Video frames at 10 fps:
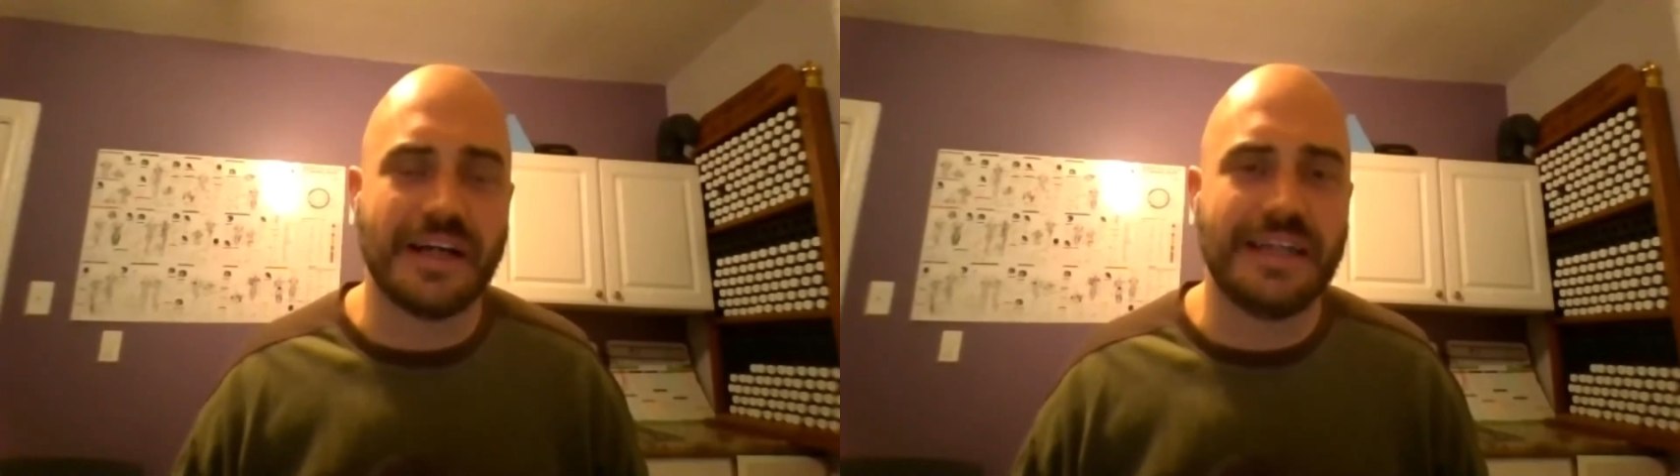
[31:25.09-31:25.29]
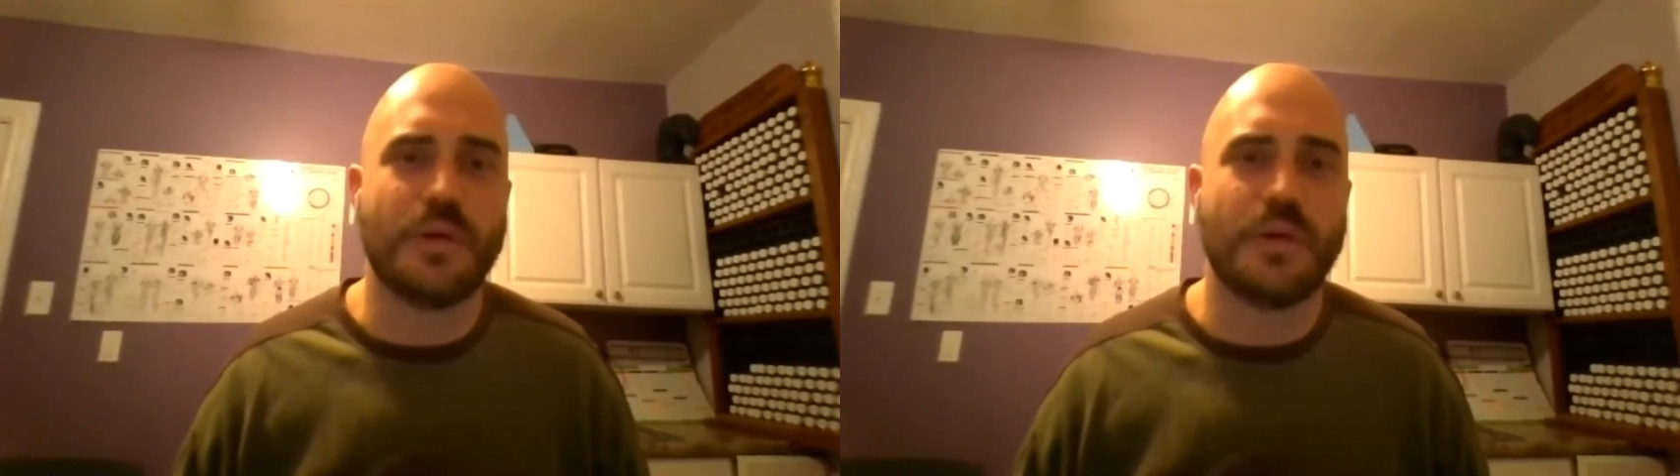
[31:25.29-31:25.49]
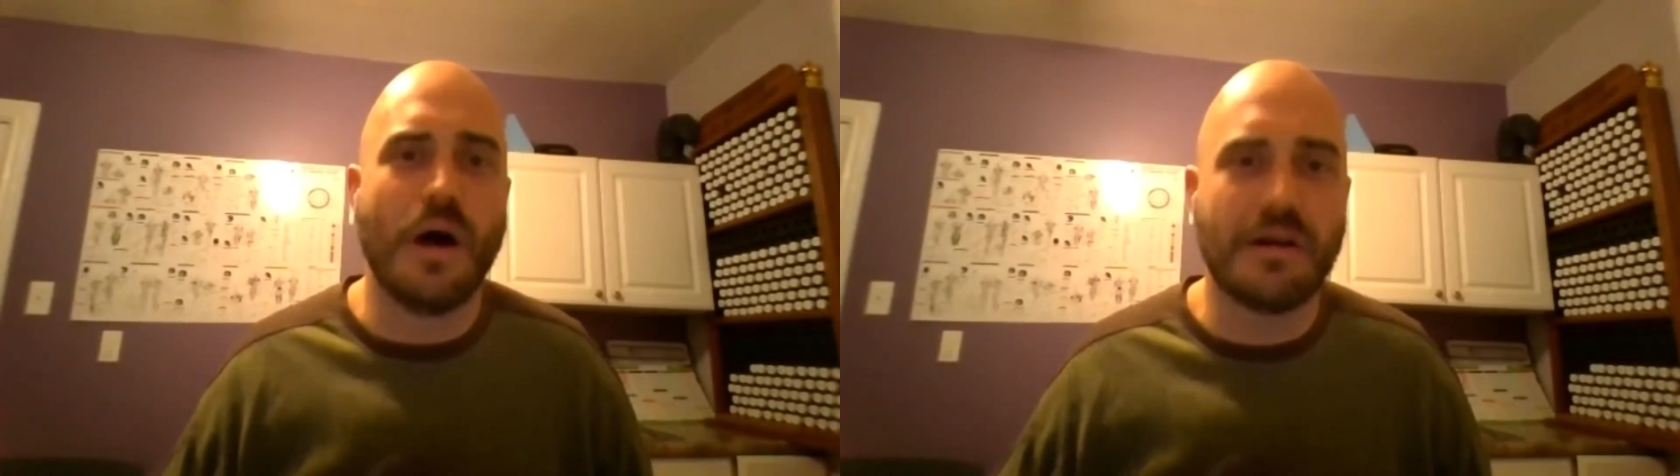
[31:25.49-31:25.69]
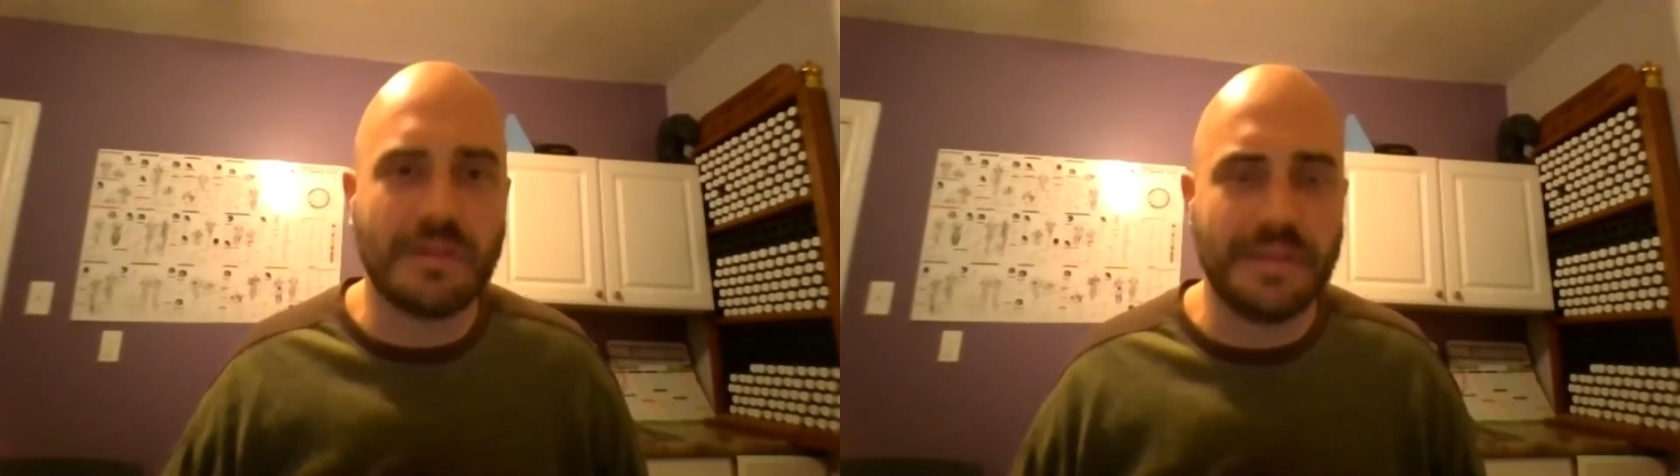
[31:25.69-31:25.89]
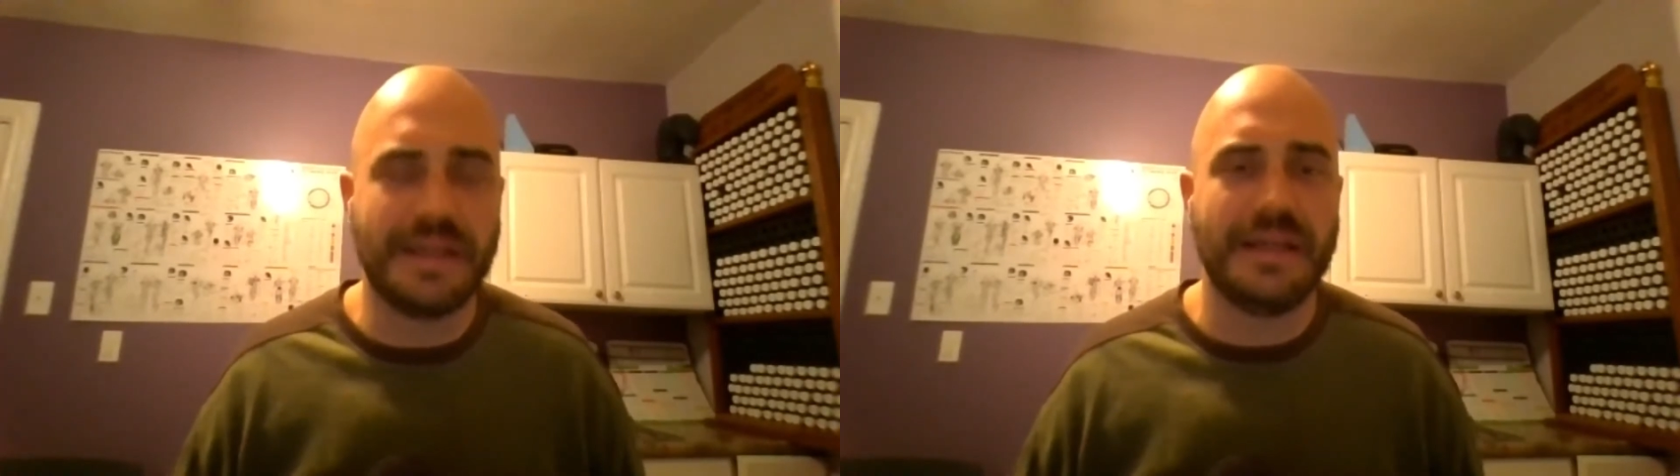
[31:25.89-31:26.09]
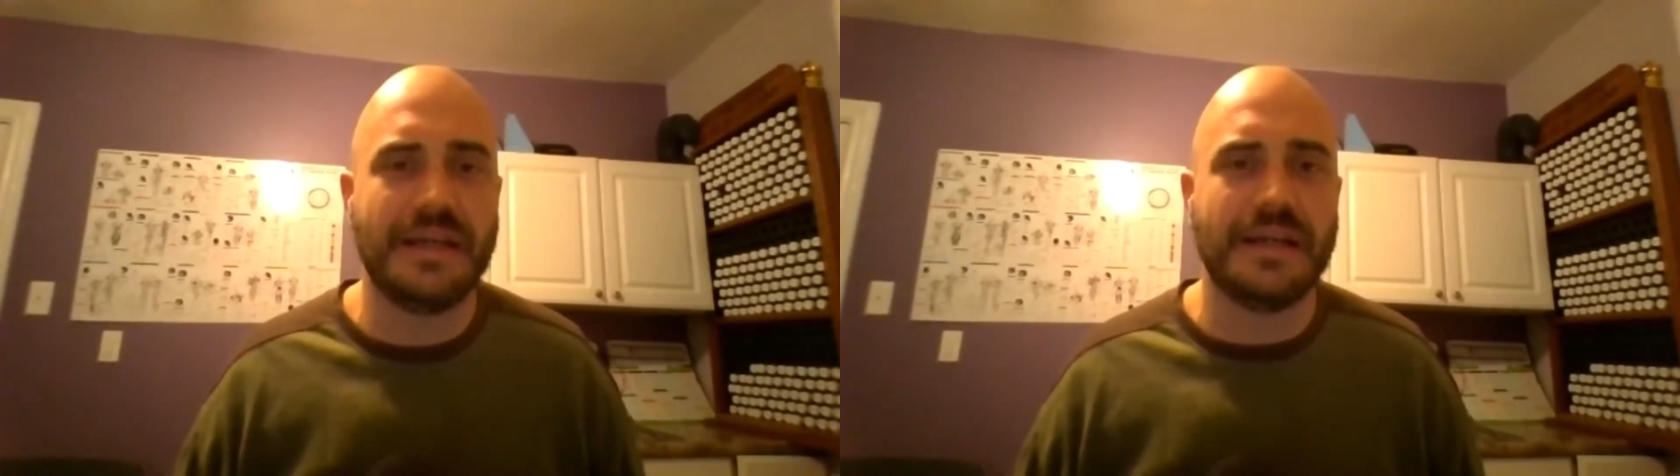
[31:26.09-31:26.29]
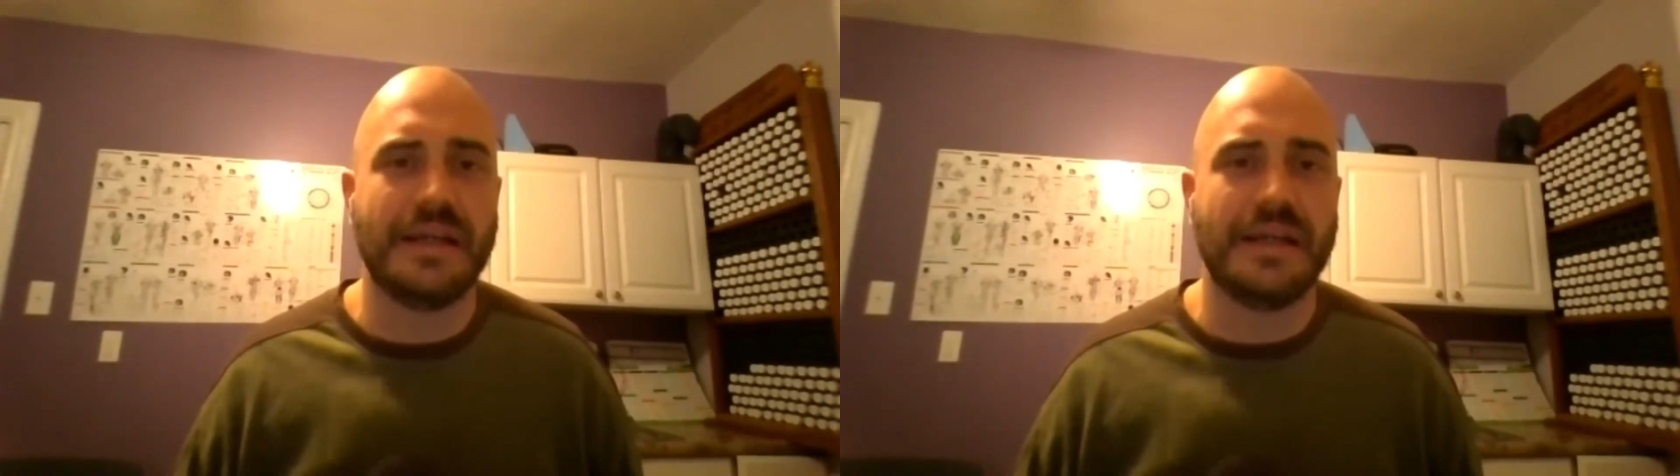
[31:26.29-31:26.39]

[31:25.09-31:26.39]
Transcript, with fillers: I need to welcome it in,